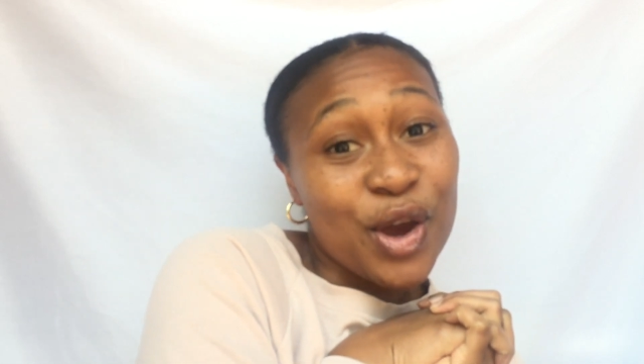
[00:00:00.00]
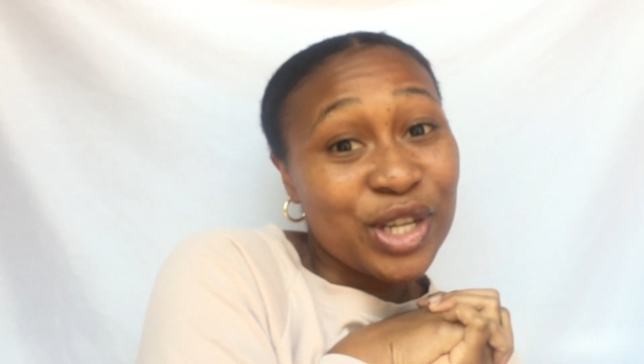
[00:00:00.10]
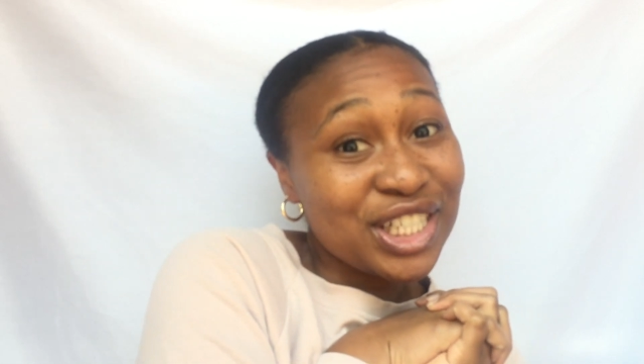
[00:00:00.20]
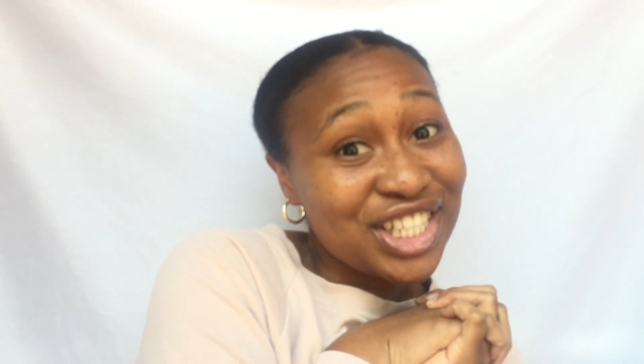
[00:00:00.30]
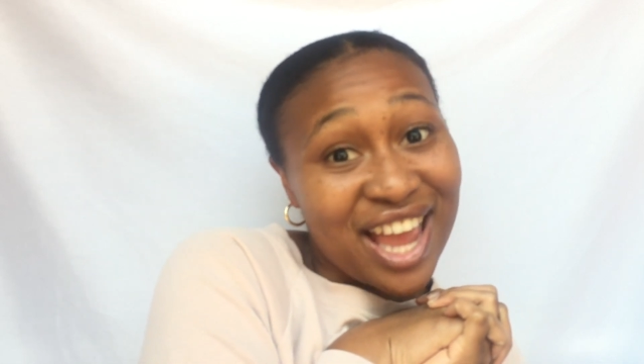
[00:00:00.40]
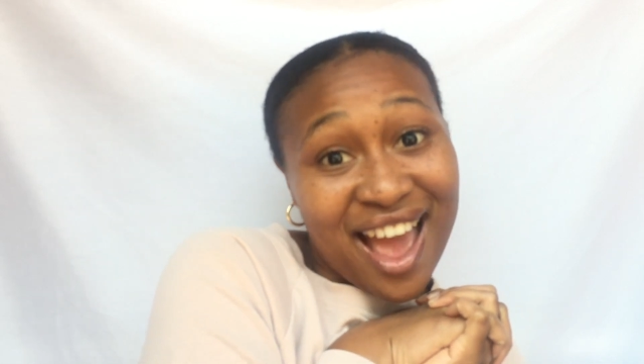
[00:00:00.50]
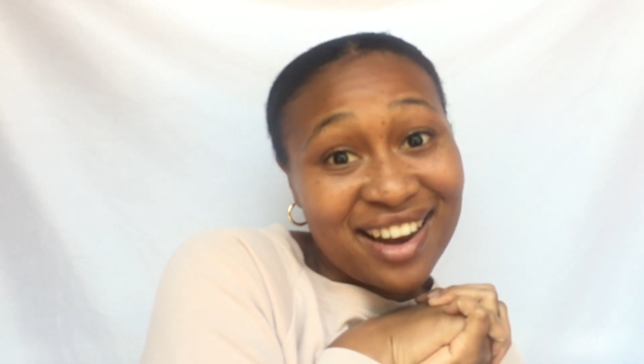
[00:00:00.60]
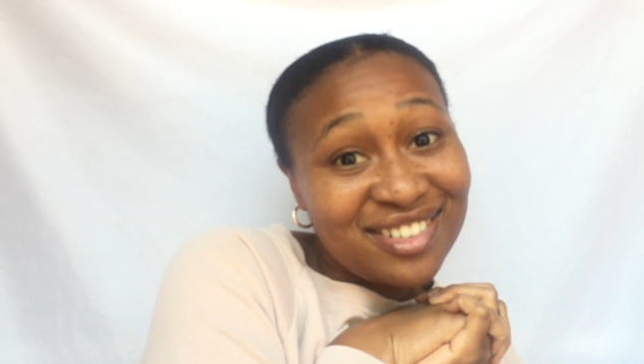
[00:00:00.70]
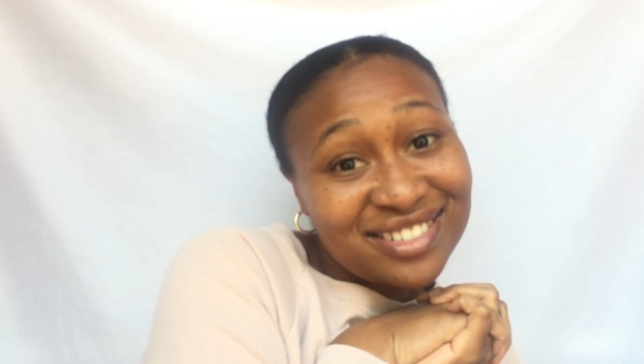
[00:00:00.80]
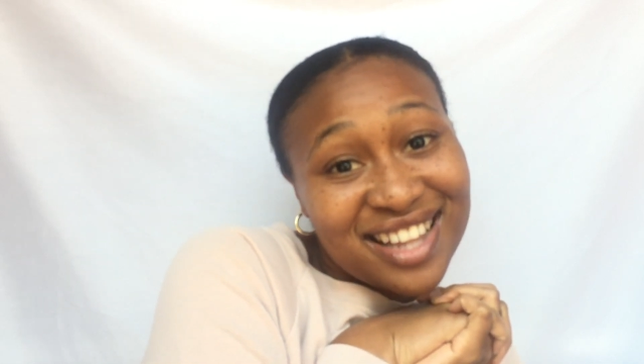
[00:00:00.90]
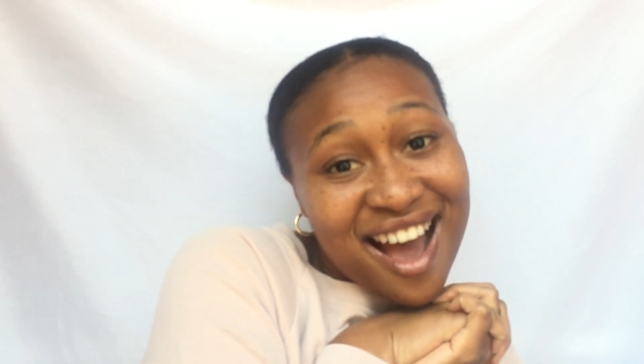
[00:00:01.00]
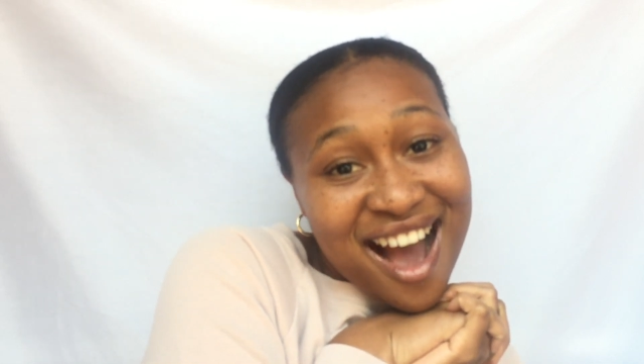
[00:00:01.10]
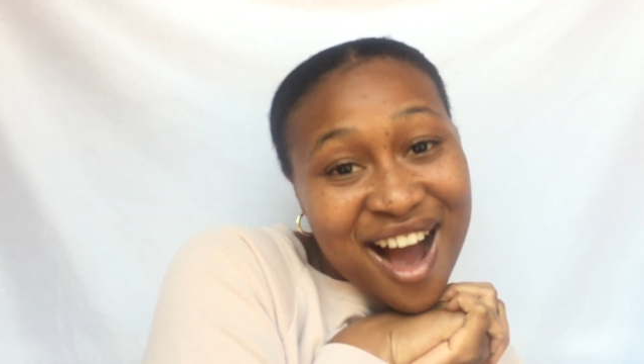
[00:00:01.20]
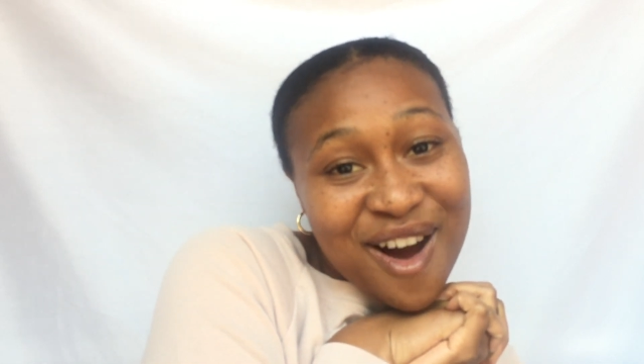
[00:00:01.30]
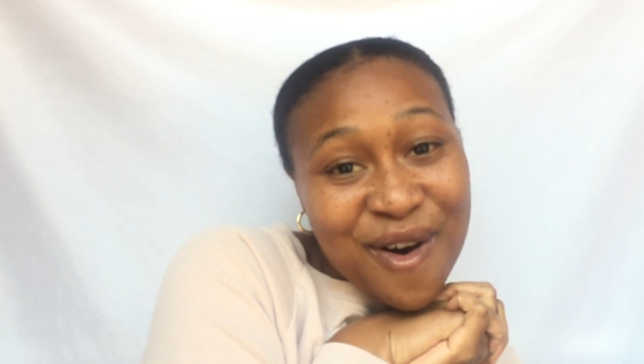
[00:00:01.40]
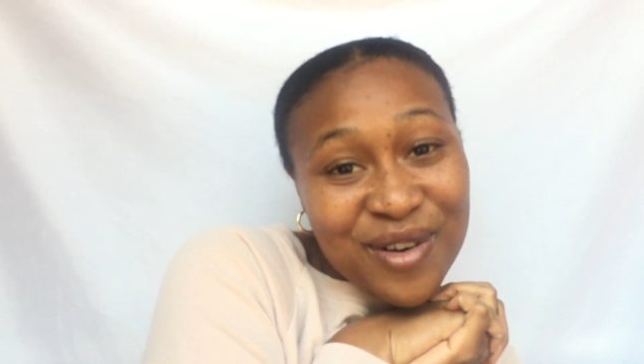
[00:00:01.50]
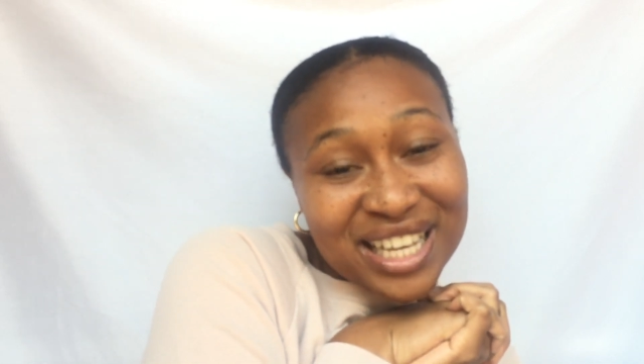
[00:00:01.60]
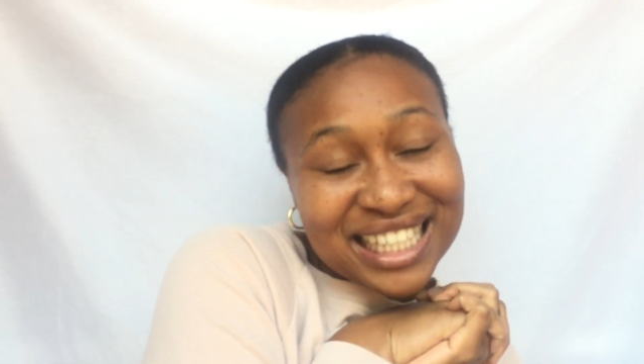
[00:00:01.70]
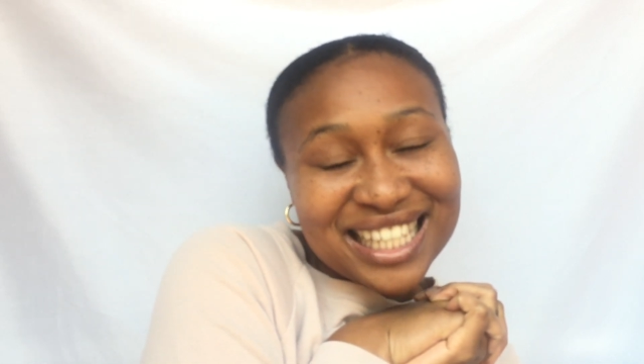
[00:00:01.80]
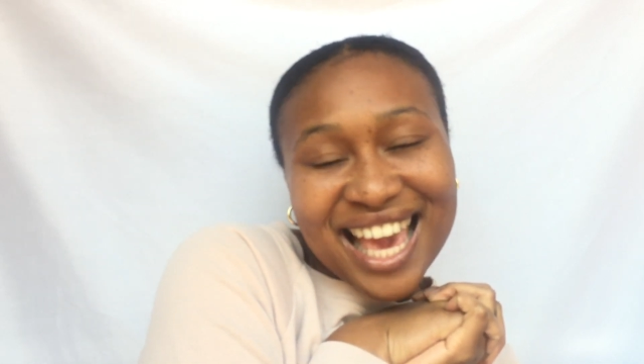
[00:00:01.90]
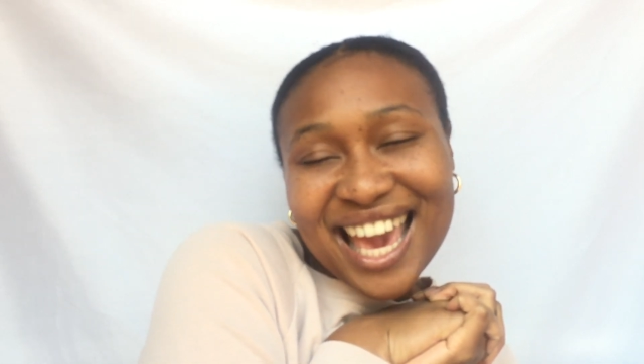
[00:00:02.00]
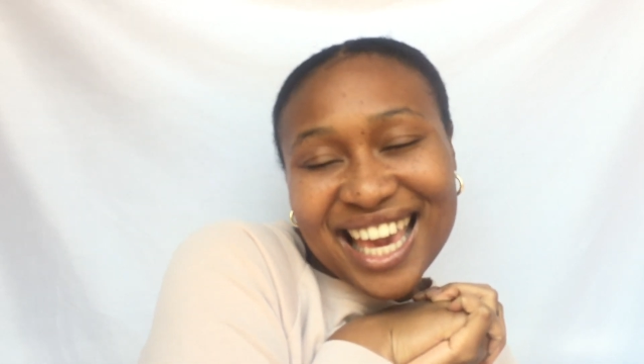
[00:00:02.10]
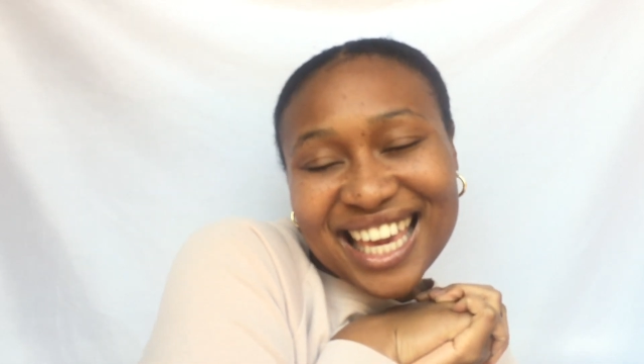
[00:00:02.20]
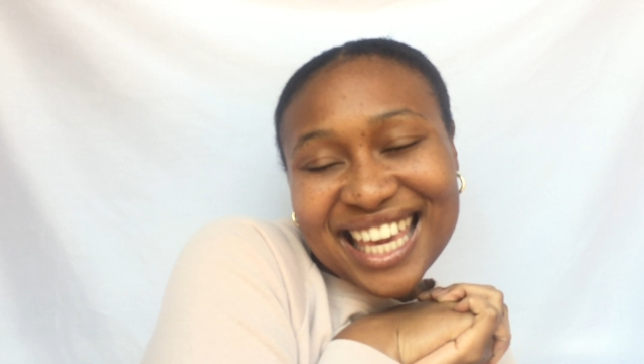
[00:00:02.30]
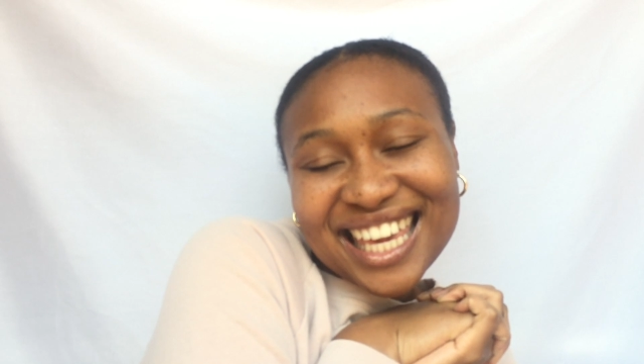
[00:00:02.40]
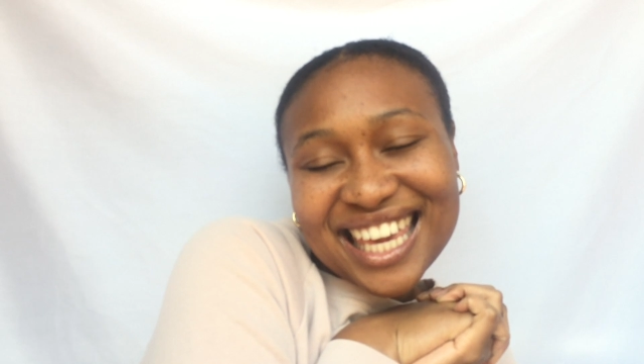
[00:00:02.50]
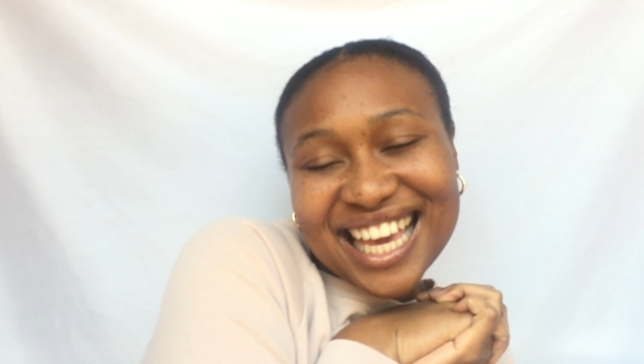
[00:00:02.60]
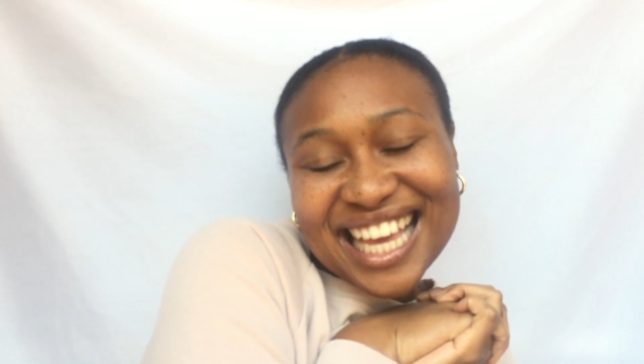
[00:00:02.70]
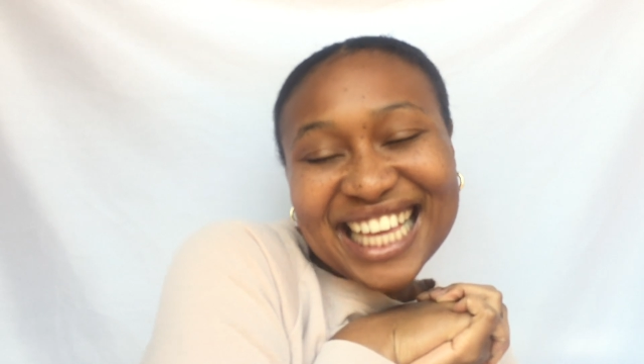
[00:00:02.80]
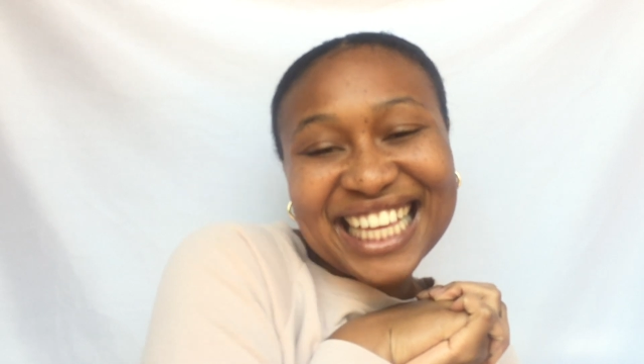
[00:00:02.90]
own channel now. Yay!